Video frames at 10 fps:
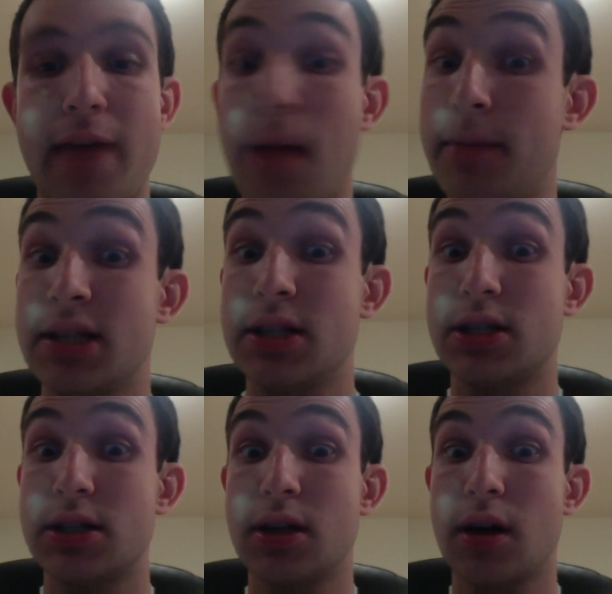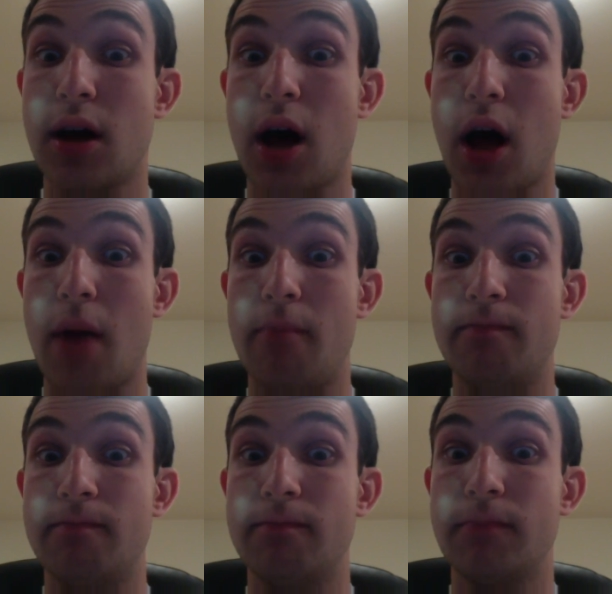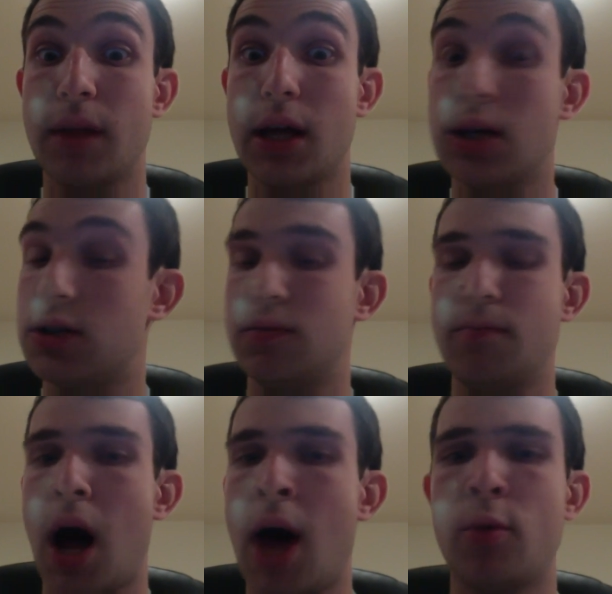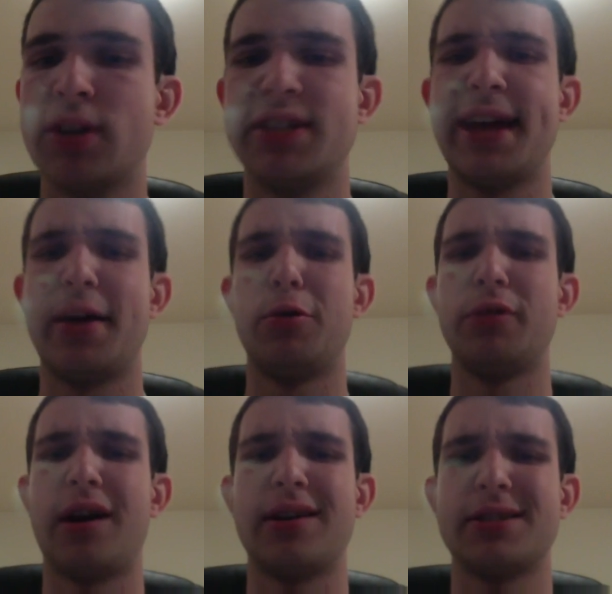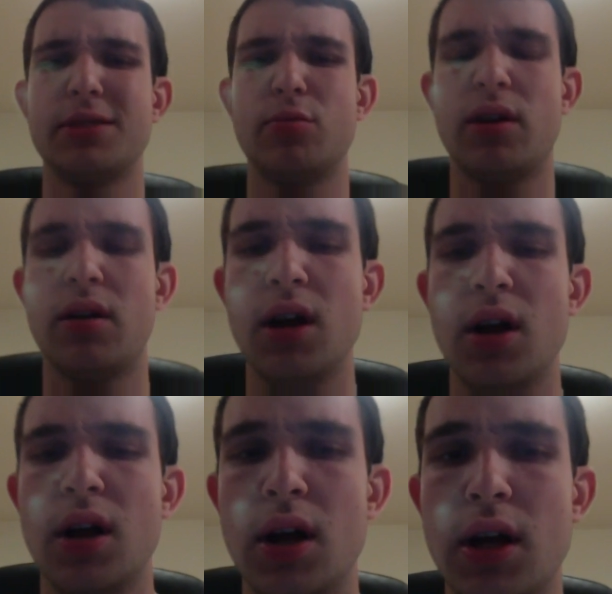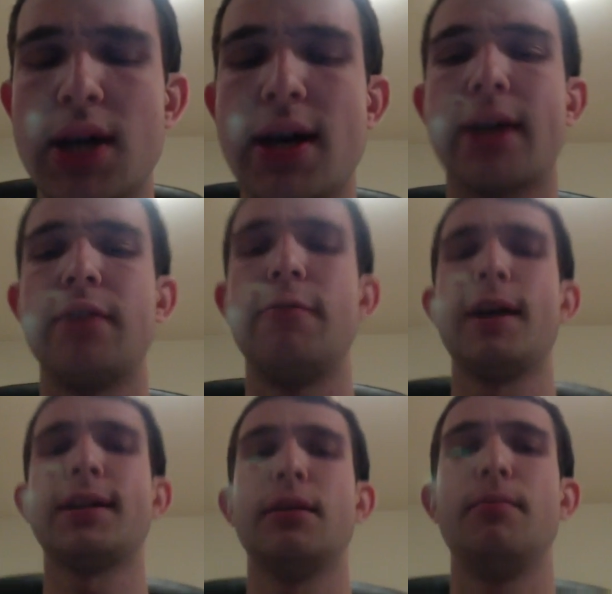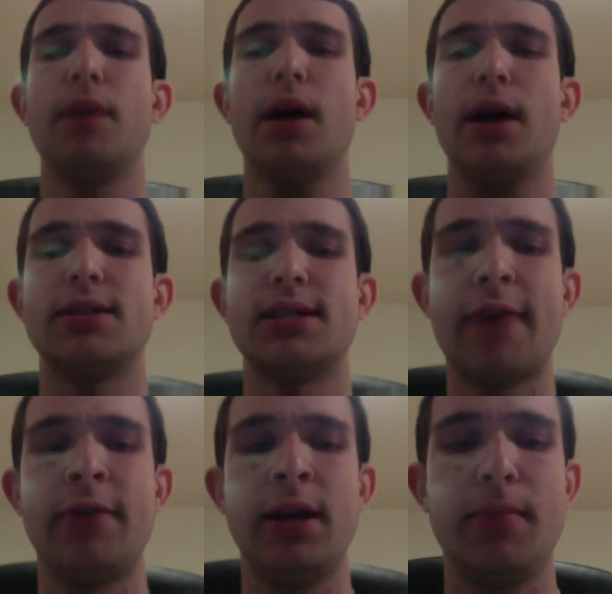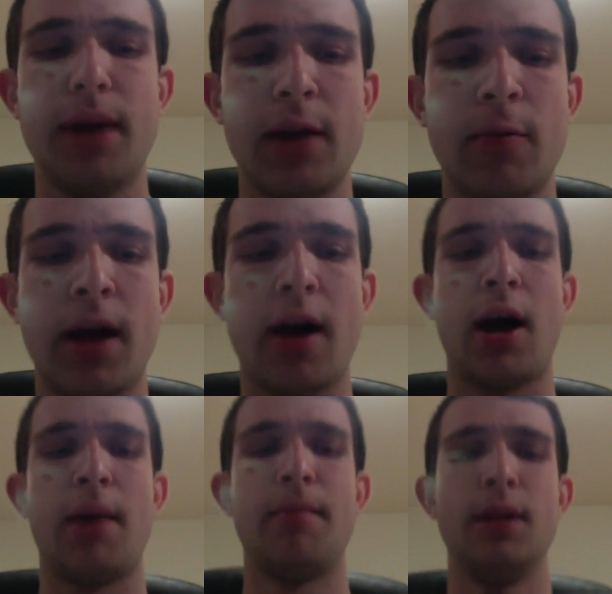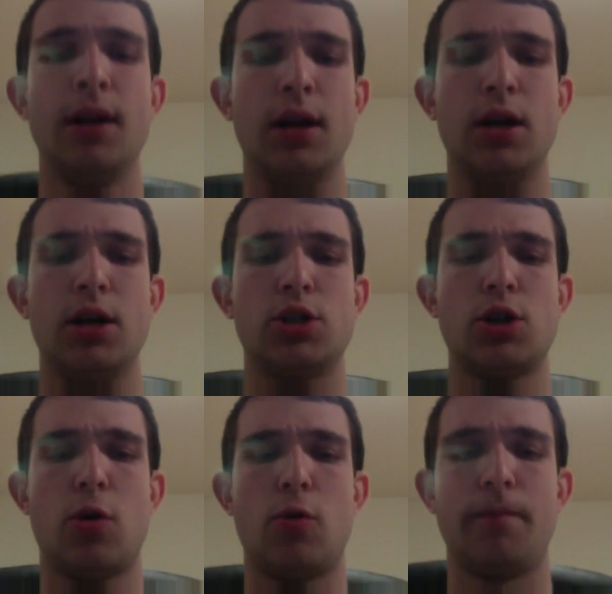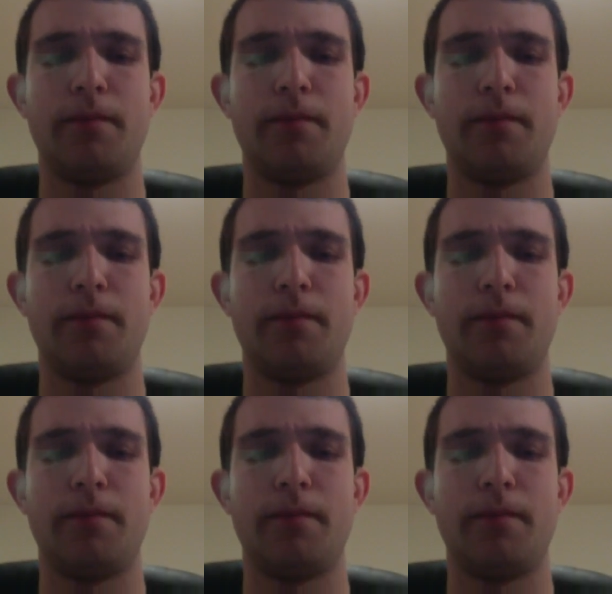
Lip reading: means his mom wasn't that old, honestly, when he got convicted in 70. But anyway, so